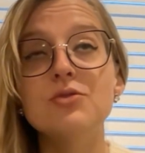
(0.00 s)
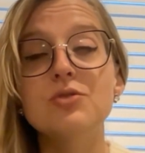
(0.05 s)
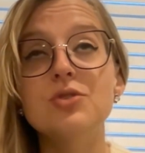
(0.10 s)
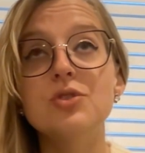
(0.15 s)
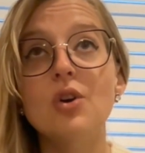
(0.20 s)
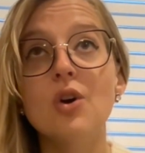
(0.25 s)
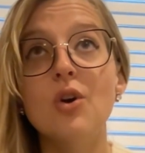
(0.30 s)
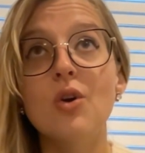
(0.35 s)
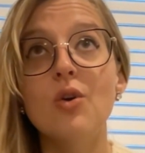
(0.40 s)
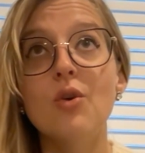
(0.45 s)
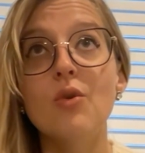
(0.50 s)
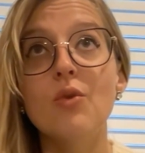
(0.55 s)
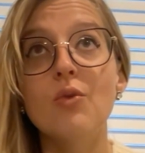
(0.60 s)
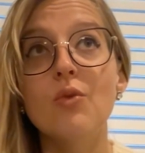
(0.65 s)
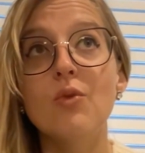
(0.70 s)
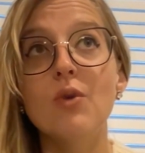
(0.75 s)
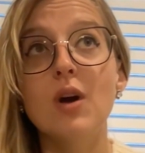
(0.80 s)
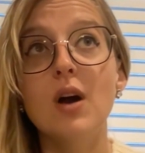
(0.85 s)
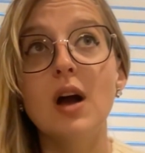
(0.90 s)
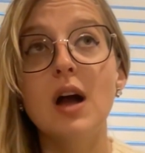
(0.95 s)

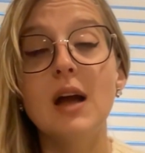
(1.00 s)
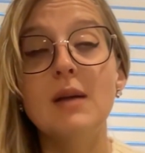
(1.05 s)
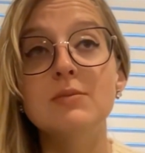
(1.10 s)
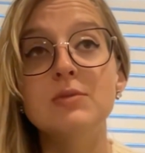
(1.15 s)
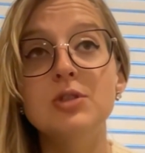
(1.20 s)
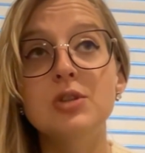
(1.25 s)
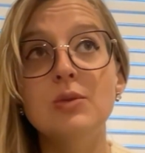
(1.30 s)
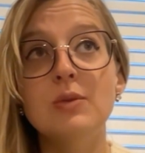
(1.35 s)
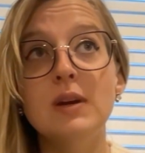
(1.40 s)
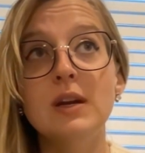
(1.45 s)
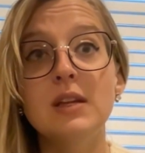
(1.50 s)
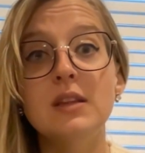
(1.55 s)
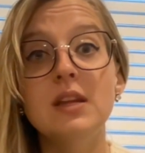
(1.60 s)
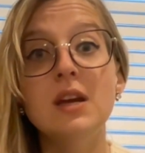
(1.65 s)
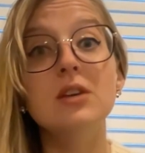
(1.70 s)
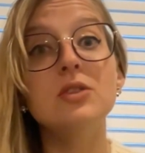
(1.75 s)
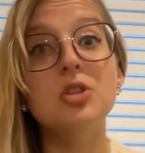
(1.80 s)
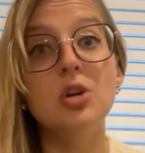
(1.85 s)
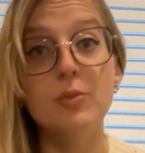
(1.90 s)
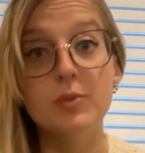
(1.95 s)
so I'm doing the
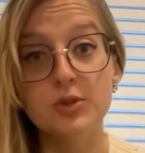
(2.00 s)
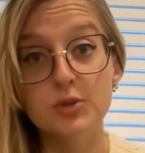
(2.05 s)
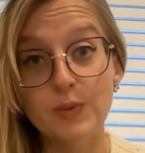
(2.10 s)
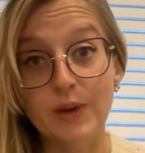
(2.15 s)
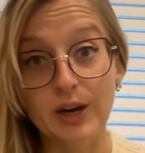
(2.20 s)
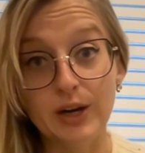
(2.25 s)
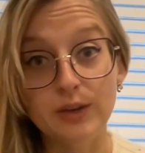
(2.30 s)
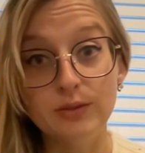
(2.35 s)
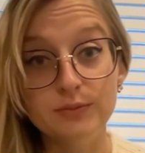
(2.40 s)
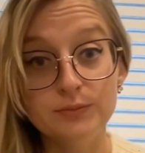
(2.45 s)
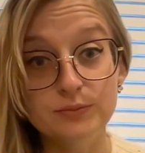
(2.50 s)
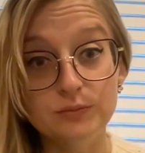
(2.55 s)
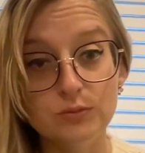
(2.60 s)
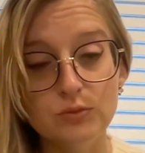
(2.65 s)
October sweater,